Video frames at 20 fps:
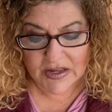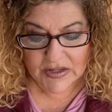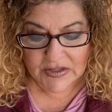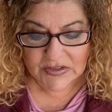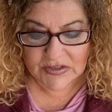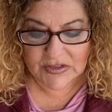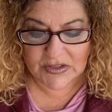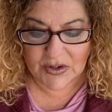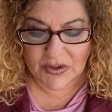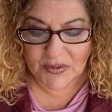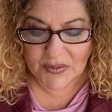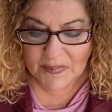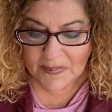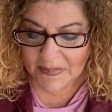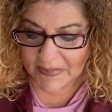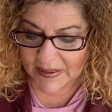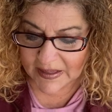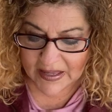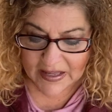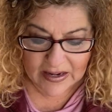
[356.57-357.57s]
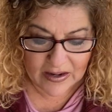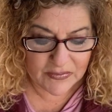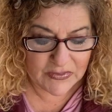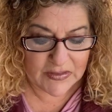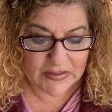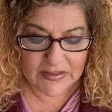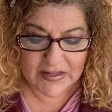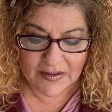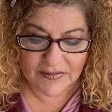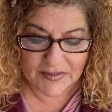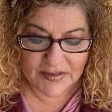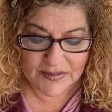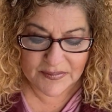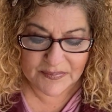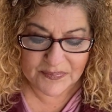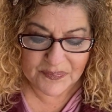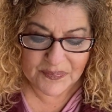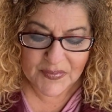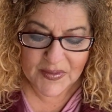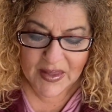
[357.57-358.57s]
So get out the leaven
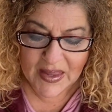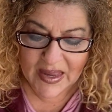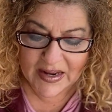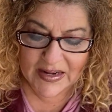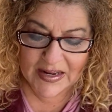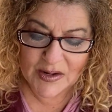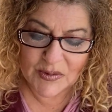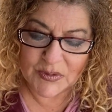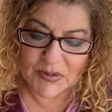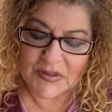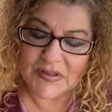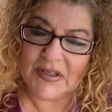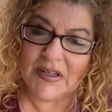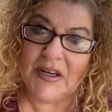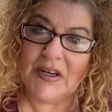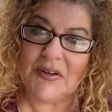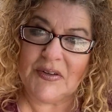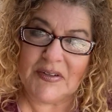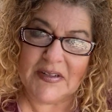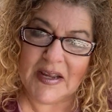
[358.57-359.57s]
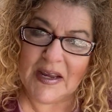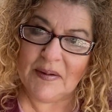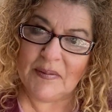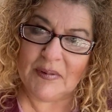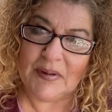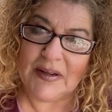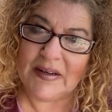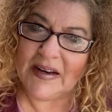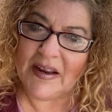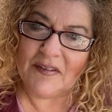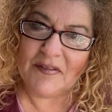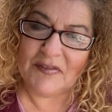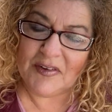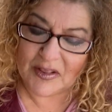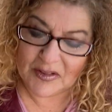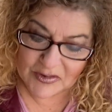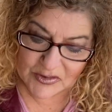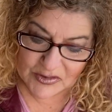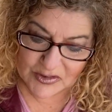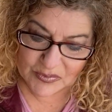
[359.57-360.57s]
and he will sit at your table and have
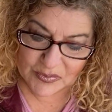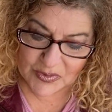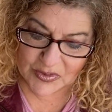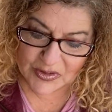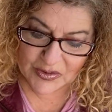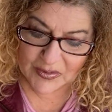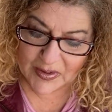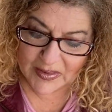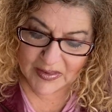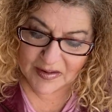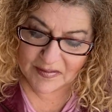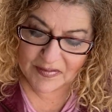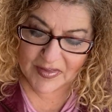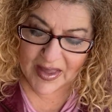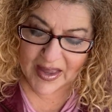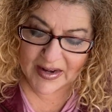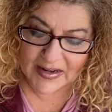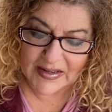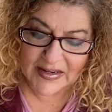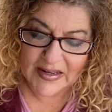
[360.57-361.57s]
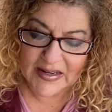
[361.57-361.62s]
fellowship with you. I love that.